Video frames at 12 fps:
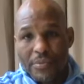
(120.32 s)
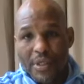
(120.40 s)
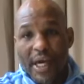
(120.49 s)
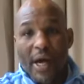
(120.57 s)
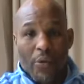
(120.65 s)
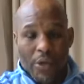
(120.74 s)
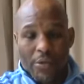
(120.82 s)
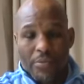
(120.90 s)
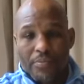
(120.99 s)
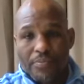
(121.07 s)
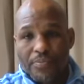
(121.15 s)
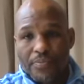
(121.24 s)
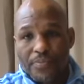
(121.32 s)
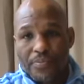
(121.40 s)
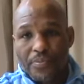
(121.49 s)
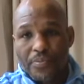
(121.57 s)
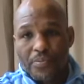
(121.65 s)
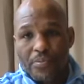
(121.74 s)
and I will.
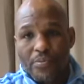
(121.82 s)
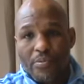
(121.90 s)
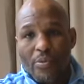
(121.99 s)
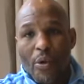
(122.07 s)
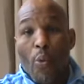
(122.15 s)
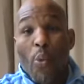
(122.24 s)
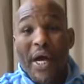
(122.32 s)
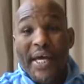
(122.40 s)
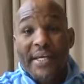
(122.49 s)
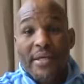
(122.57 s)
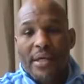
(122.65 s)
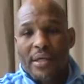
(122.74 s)
When